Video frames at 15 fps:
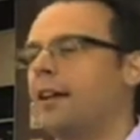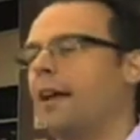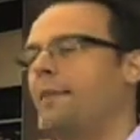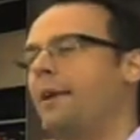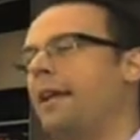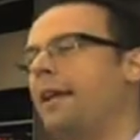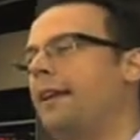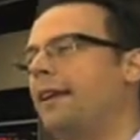I
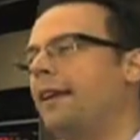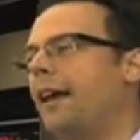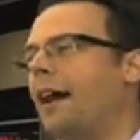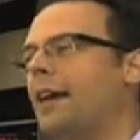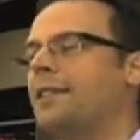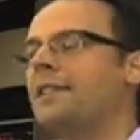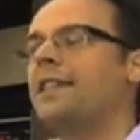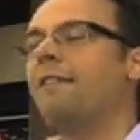mean,
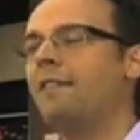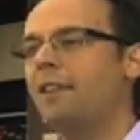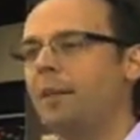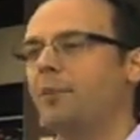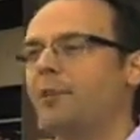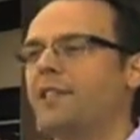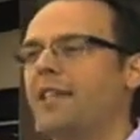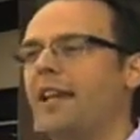a seventy
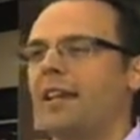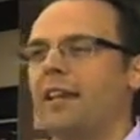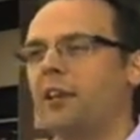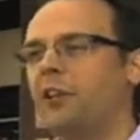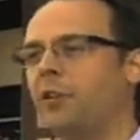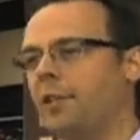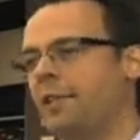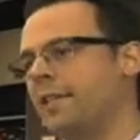percent
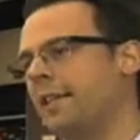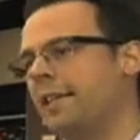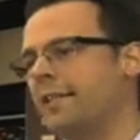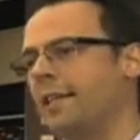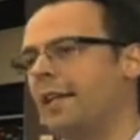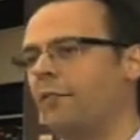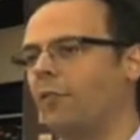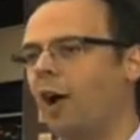increase in
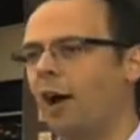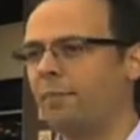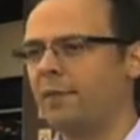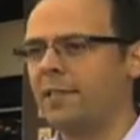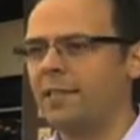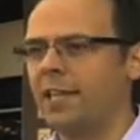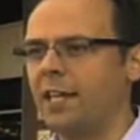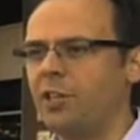executive
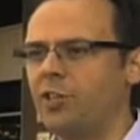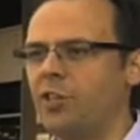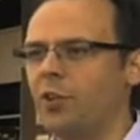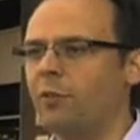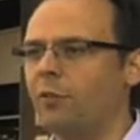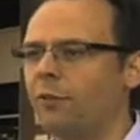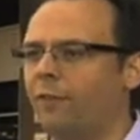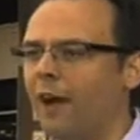compensation
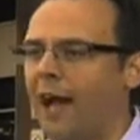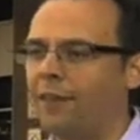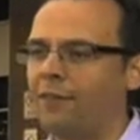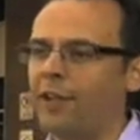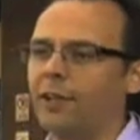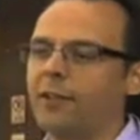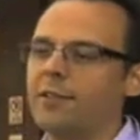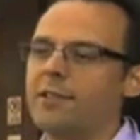over five
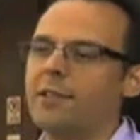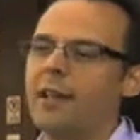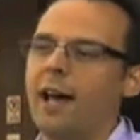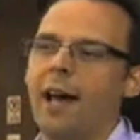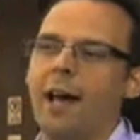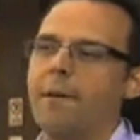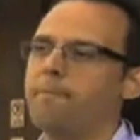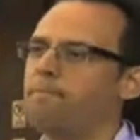years.
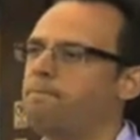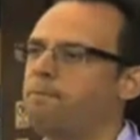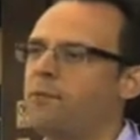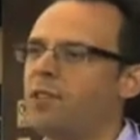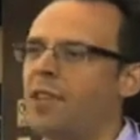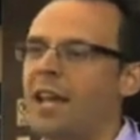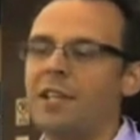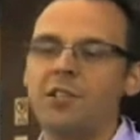Um,
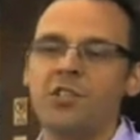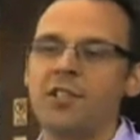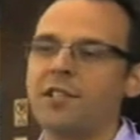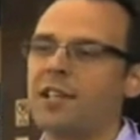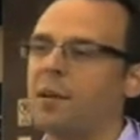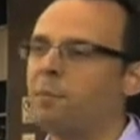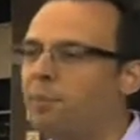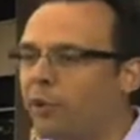that is just
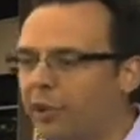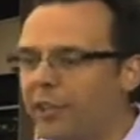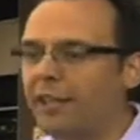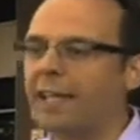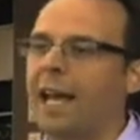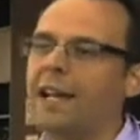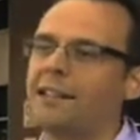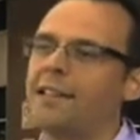
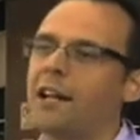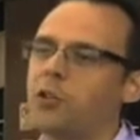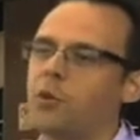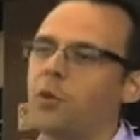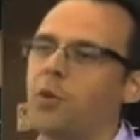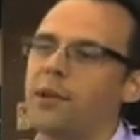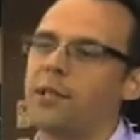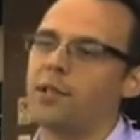completely out of touch
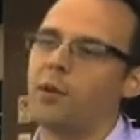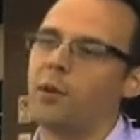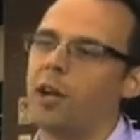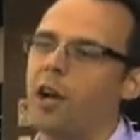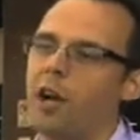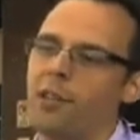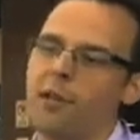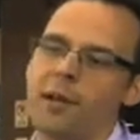with what's
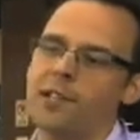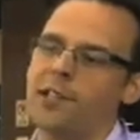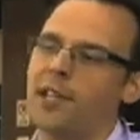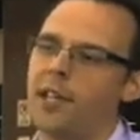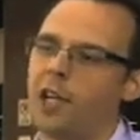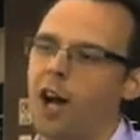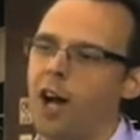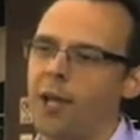going on in the rest of
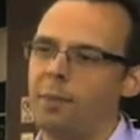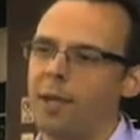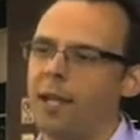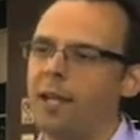the economy.